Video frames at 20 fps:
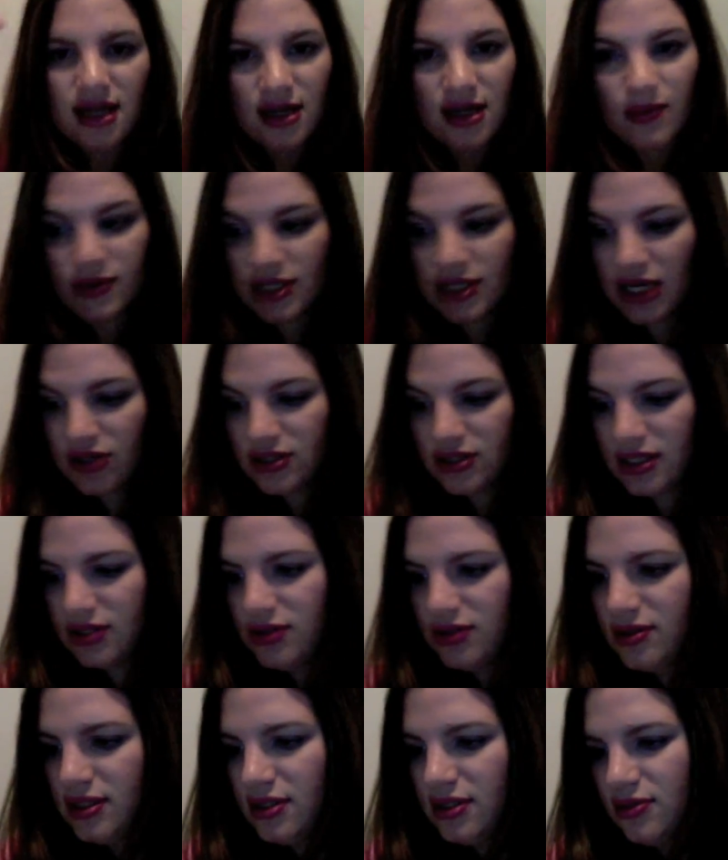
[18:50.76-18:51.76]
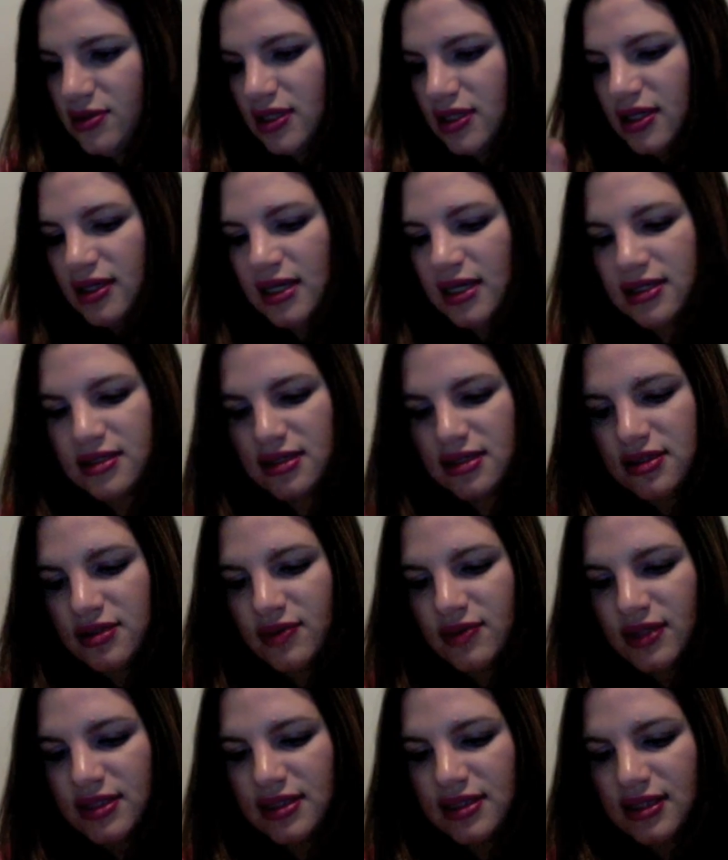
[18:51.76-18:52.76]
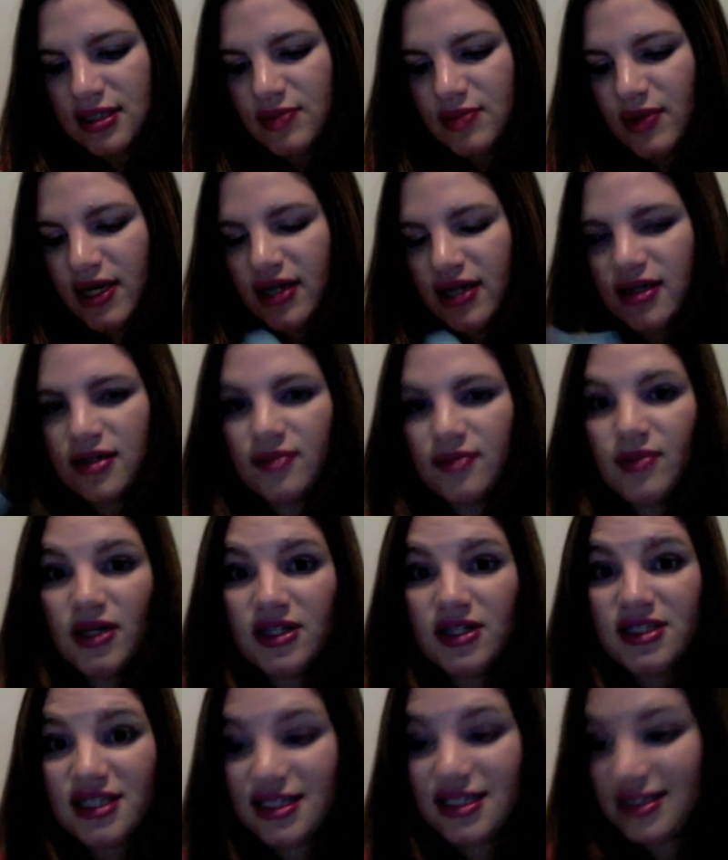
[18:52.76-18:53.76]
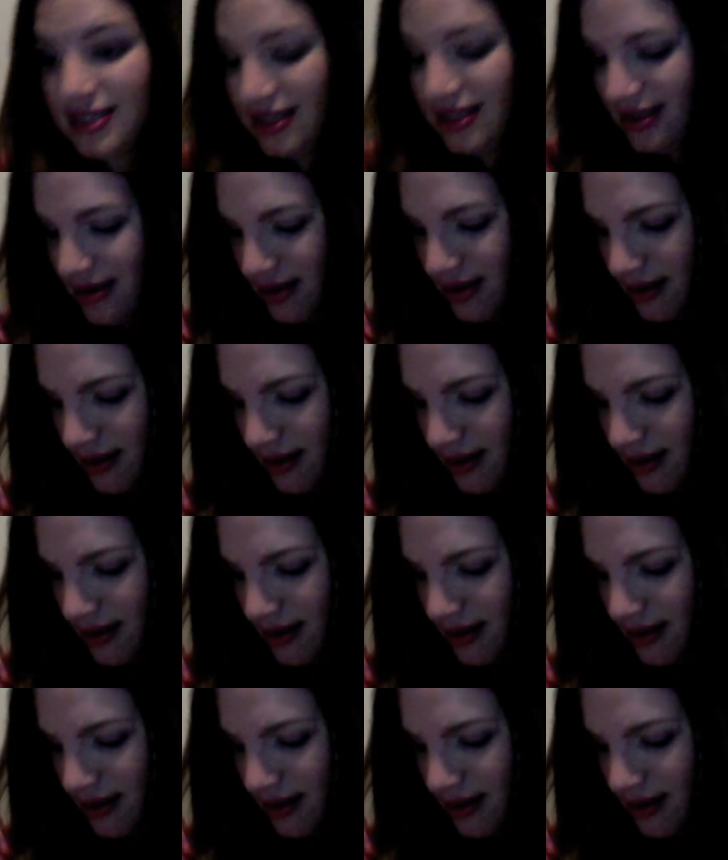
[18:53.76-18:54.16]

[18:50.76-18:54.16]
which actually I do need new sunglasses, so when does that expire? March 16th.